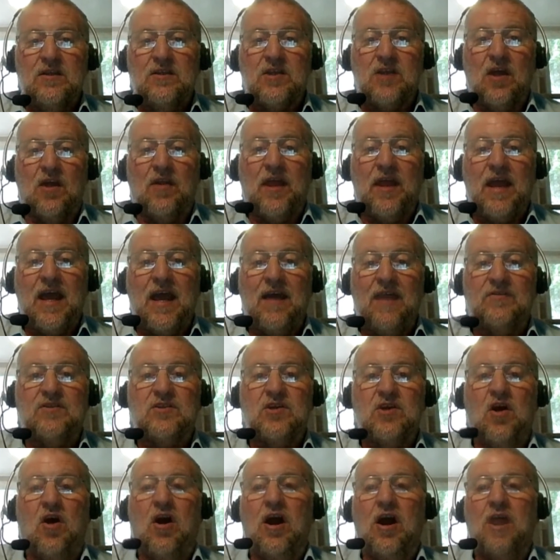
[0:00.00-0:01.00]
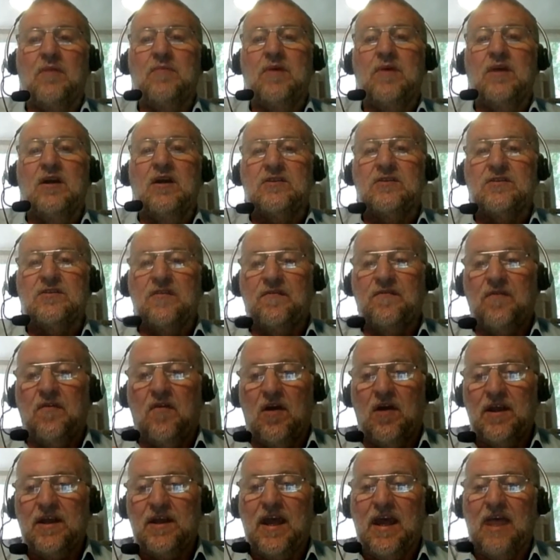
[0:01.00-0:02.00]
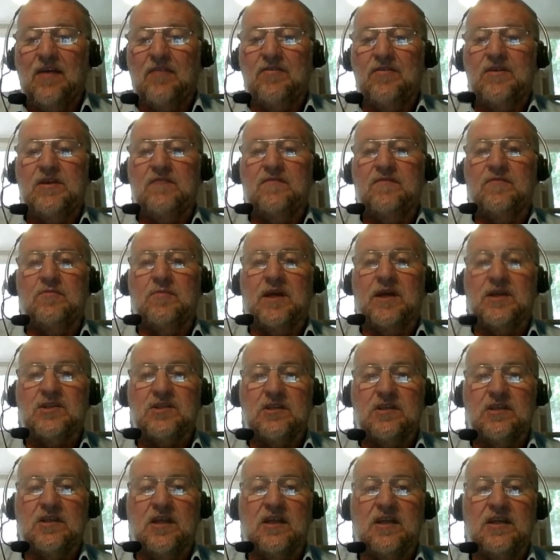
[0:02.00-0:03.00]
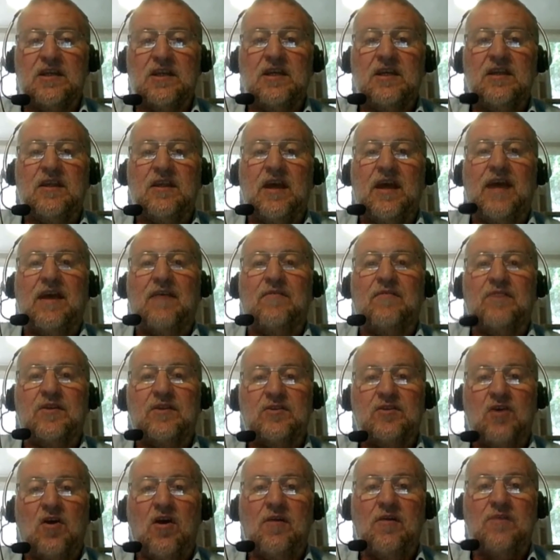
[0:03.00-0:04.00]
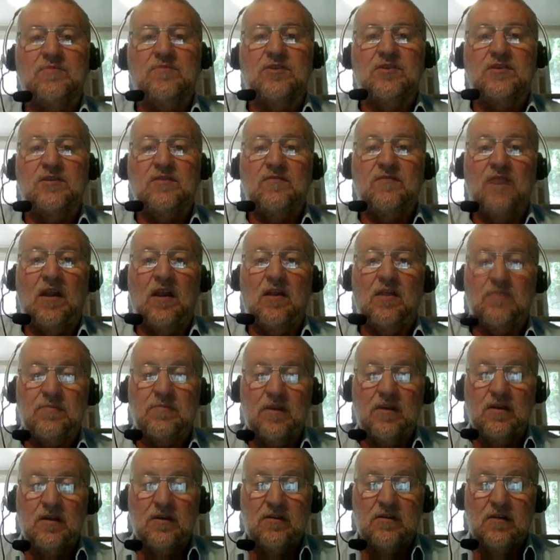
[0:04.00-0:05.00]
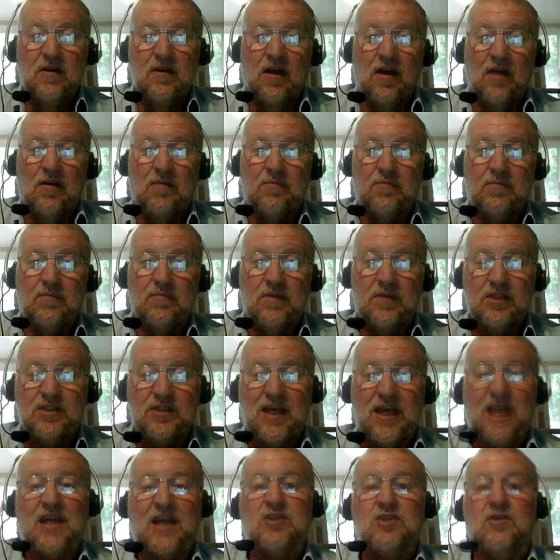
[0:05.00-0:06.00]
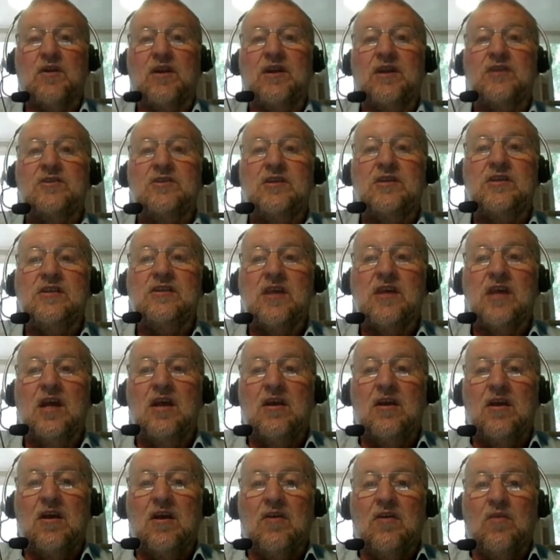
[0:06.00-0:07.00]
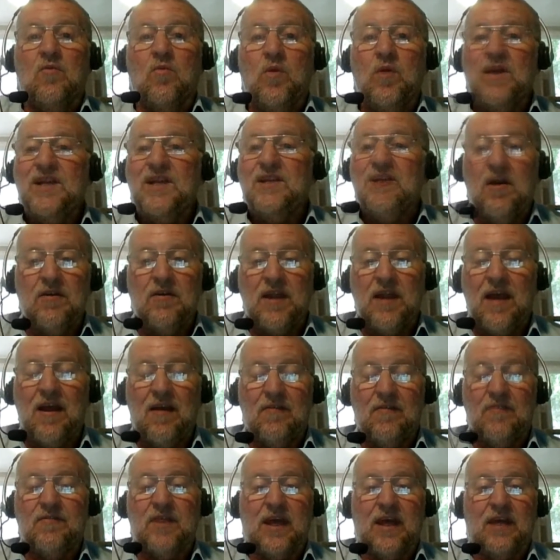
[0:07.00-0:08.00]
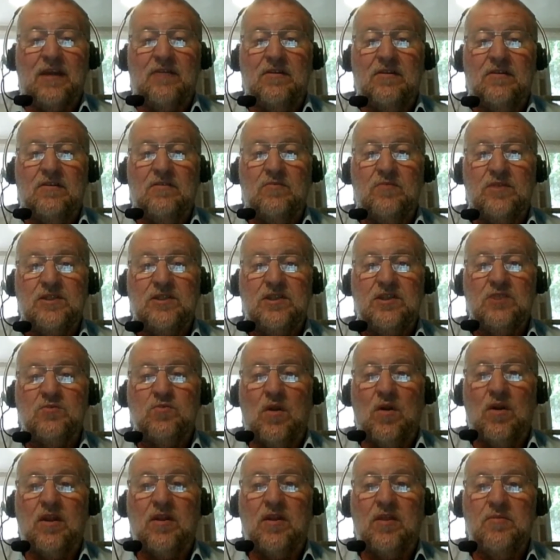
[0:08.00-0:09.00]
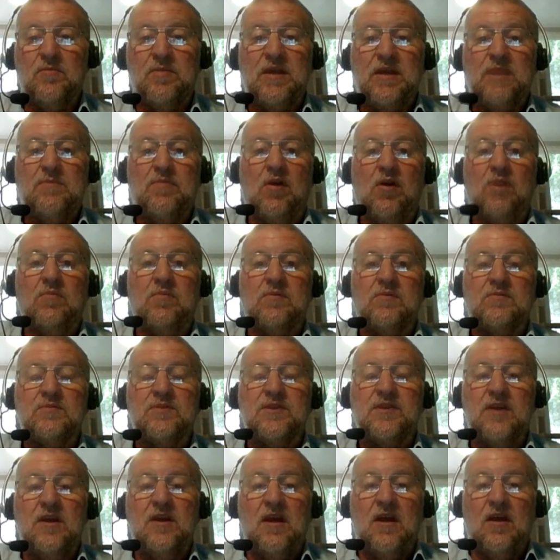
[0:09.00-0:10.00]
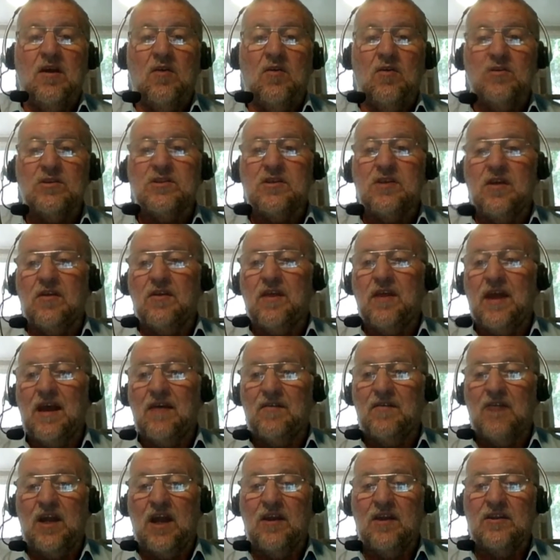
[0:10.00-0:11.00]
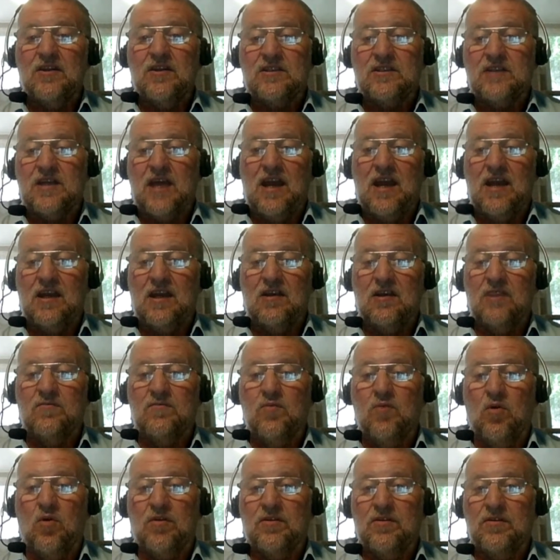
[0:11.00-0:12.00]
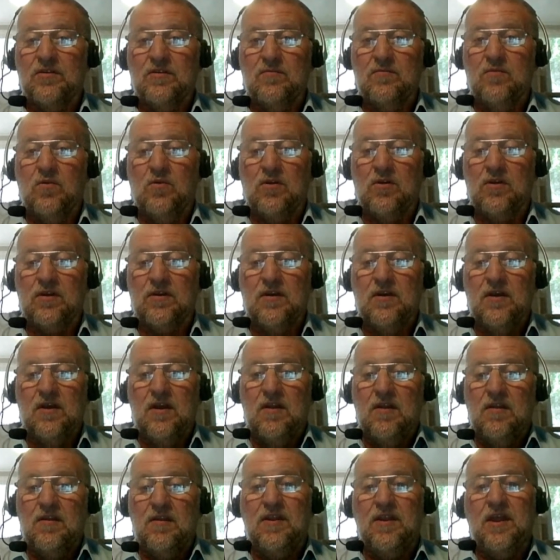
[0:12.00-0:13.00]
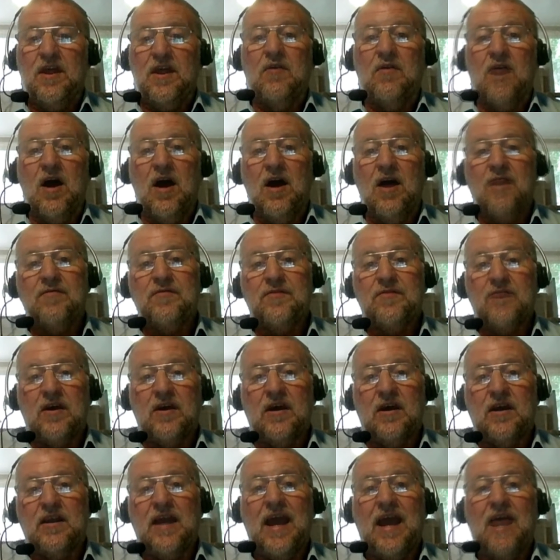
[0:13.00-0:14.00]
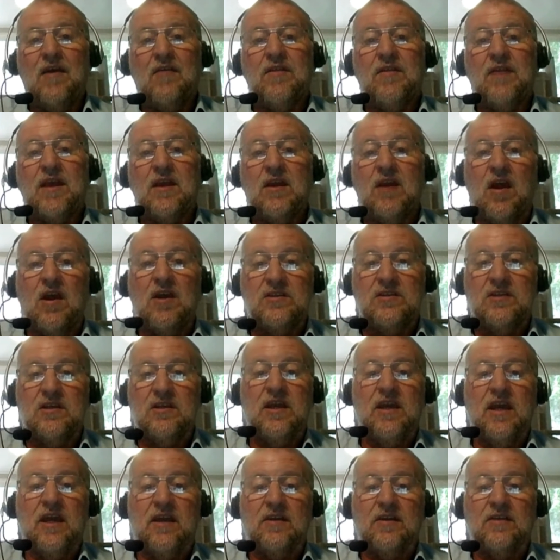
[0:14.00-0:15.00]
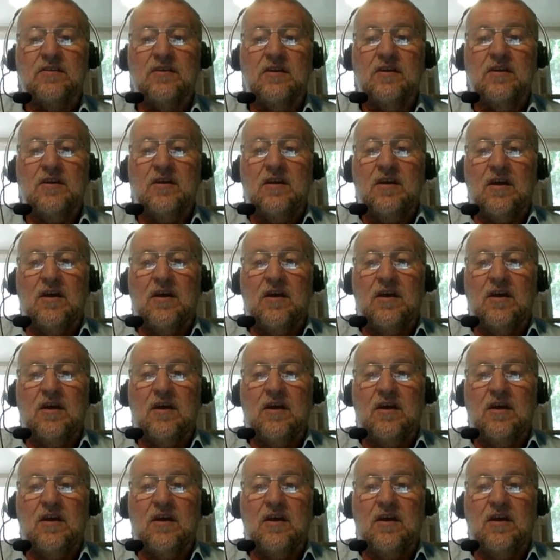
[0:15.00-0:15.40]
So they have time to find out the information they need. They have the time to develop attack strategies. We don't have that, which is one of the big problems. Also, they have an understanding of what they're after and how they're going to get it.